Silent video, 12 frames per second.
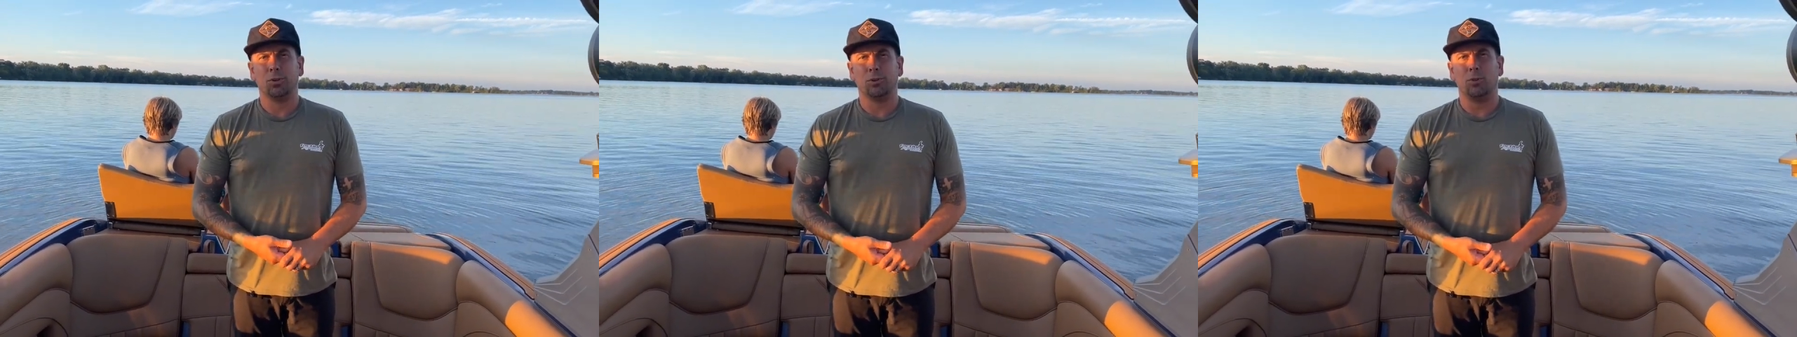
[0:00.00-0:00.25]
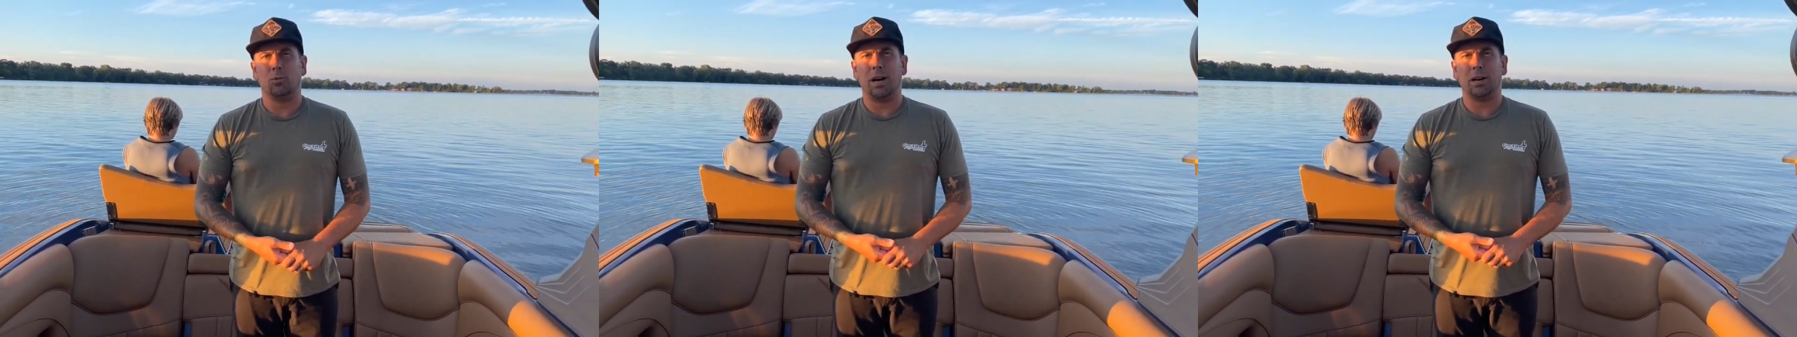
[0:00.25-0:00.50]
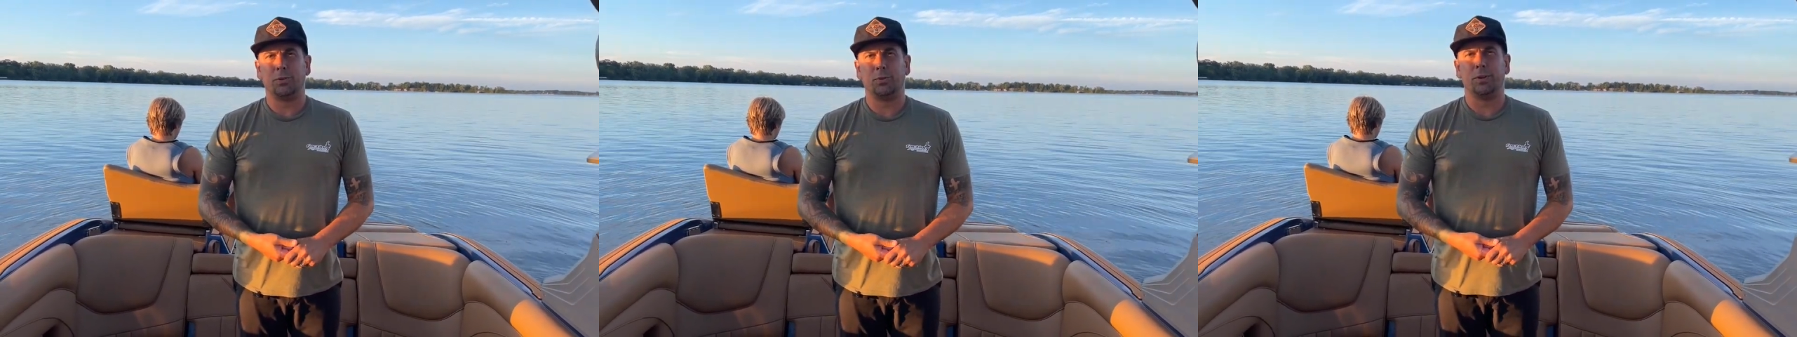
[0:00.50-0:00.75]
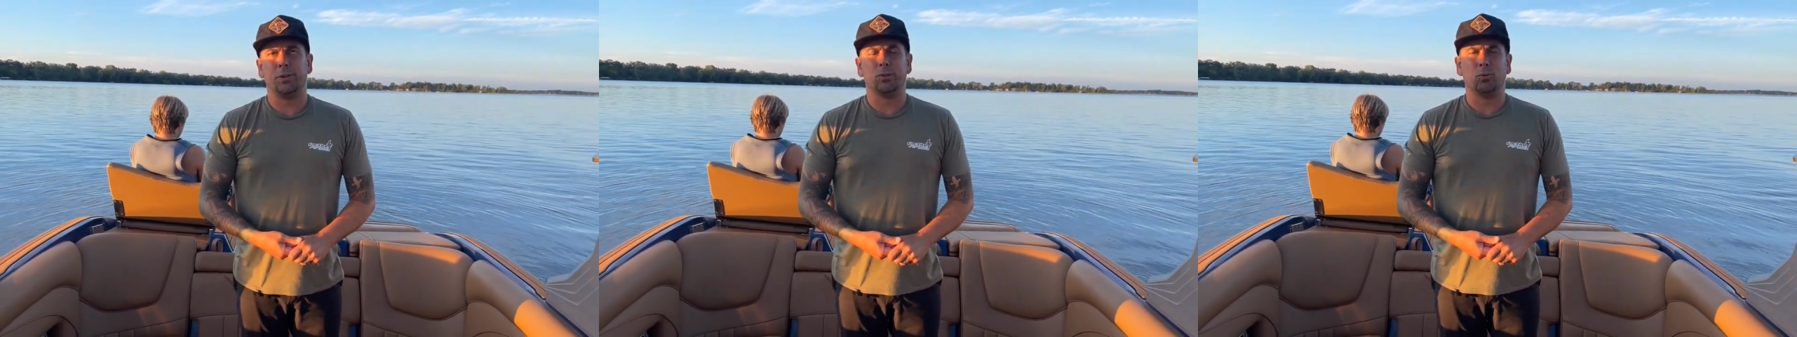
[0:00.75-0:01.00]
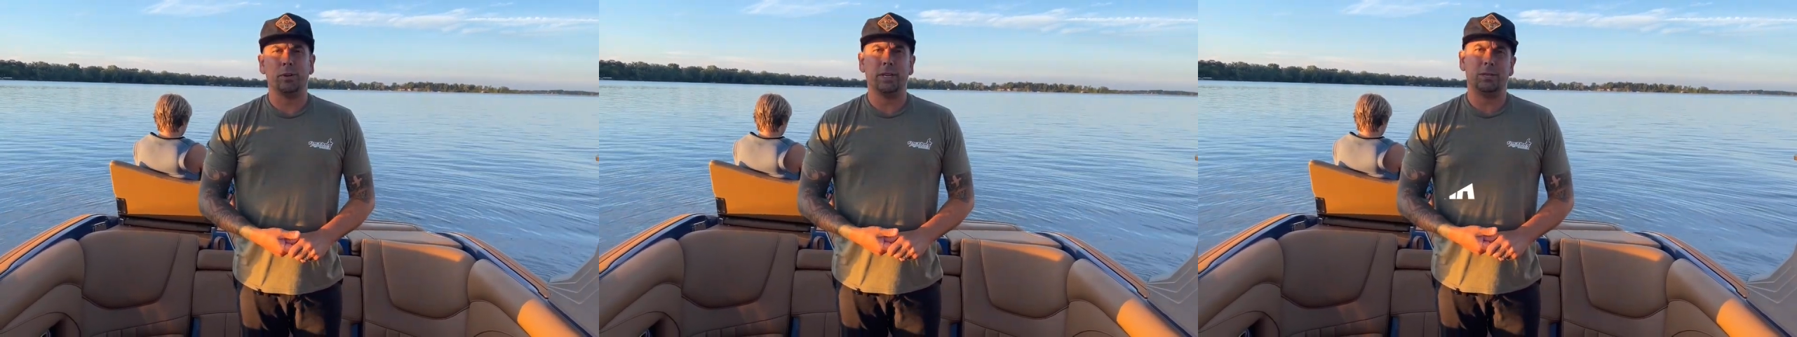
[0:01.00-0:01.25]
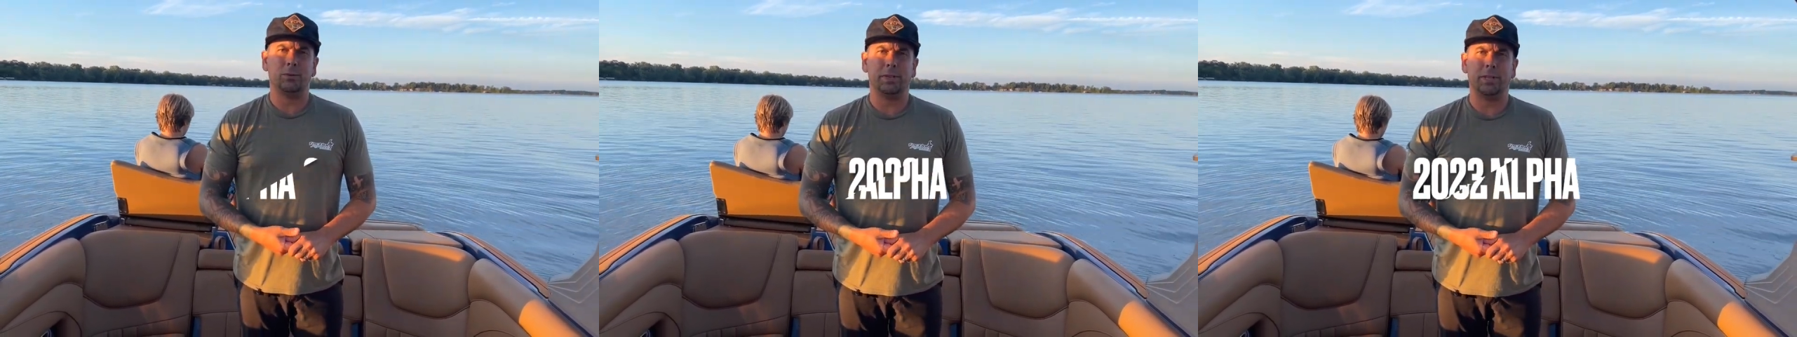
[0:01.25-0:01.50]
doing a walkthrough on a
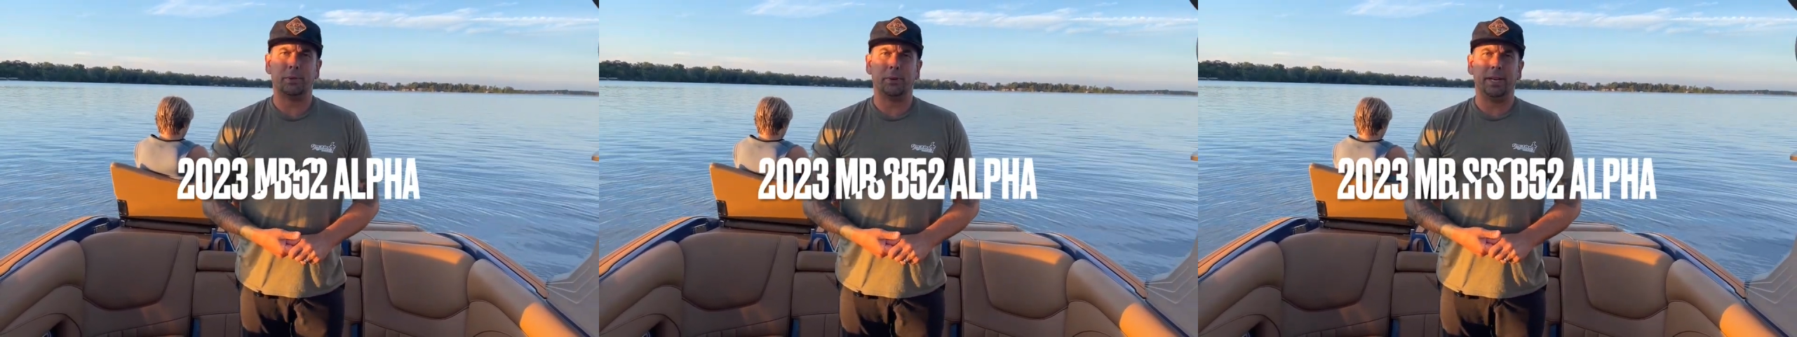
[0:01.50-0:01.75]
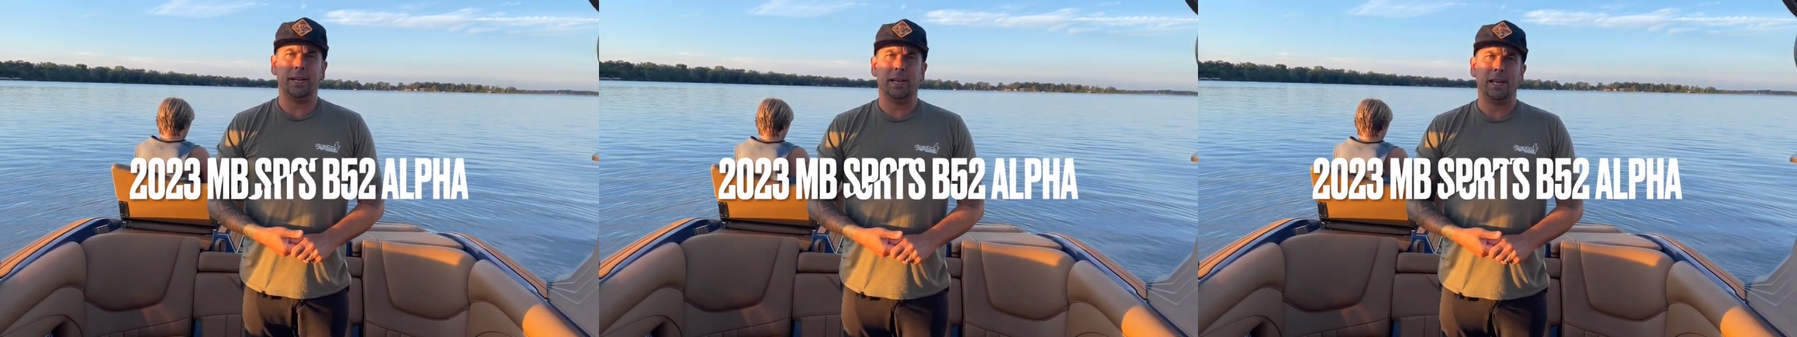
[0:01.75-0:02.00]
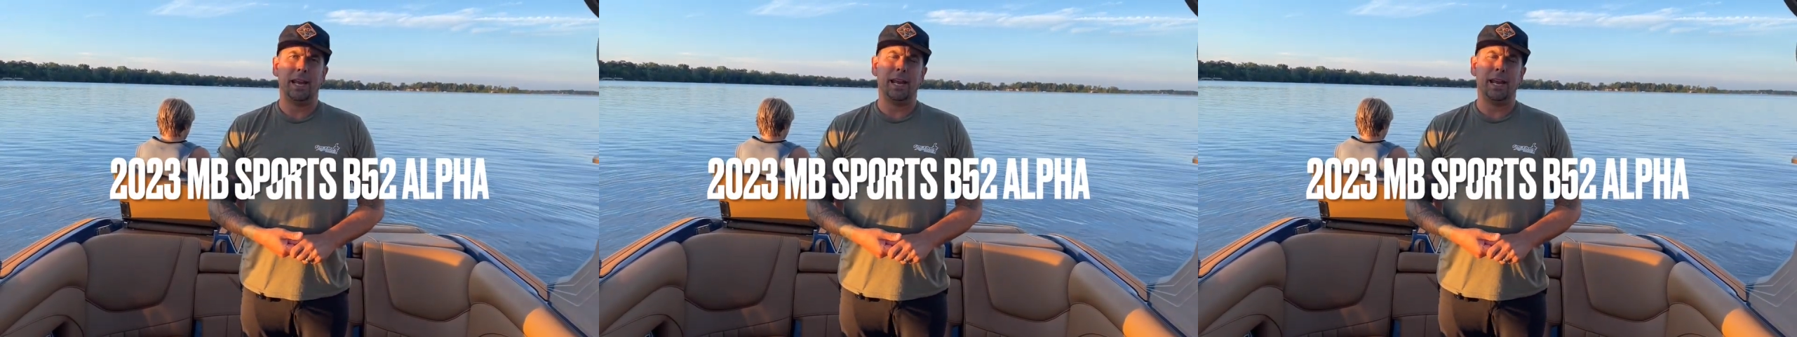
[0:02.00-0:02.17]
2023